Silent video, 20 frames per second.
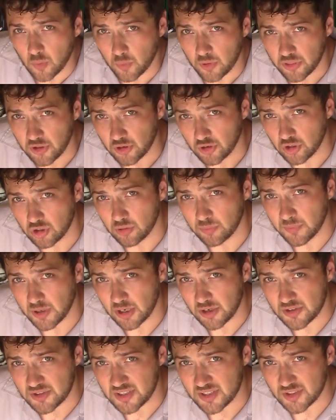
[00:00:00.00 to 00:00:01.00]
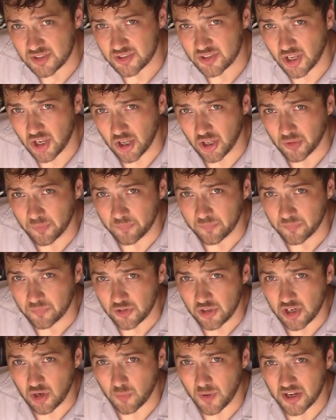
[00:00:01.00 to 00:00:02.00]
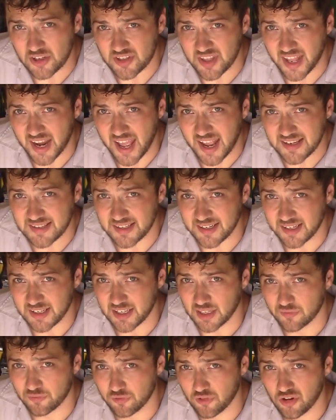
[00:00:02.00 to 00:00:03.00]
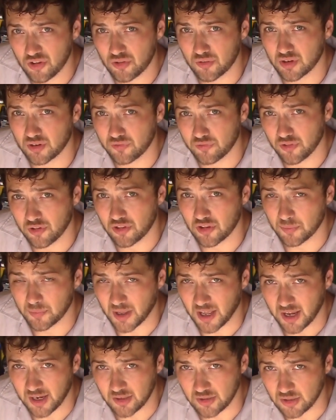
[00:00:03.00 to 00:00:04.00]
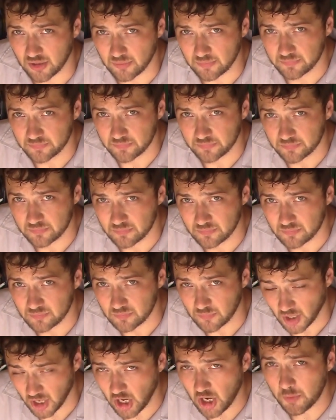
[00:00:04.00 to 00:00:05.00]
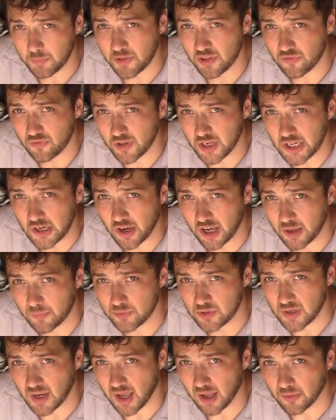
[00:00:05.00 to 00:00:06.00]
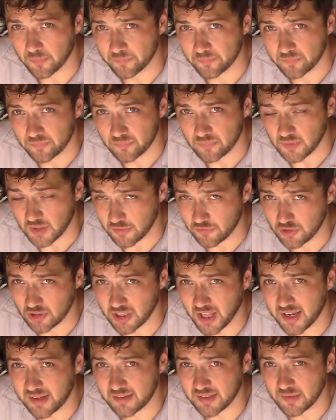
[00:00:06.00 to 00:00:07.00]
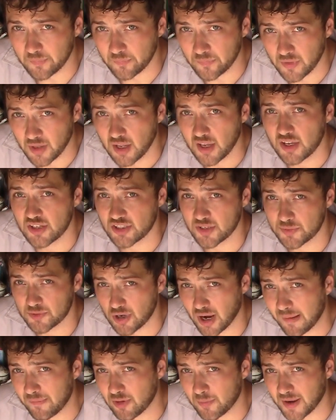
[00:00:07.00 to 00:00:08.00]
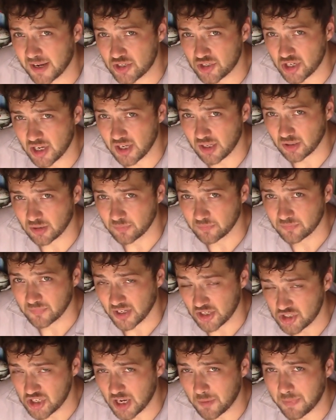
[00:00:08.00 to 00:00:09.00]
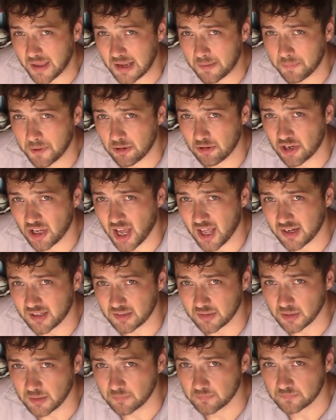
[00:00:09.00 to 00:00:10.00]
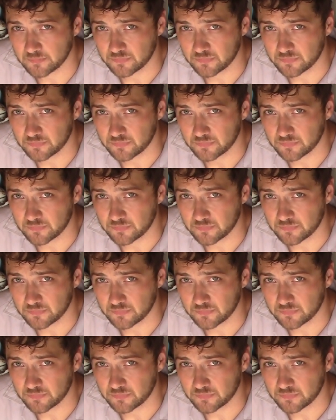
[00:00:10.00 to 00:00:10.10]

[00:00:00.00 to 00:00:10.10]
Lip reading: with your new mirrors installed, you can watch that accident get further and further behind you. I hope this video helped you out. If you liked it, subscribe to my channel and check back periodically.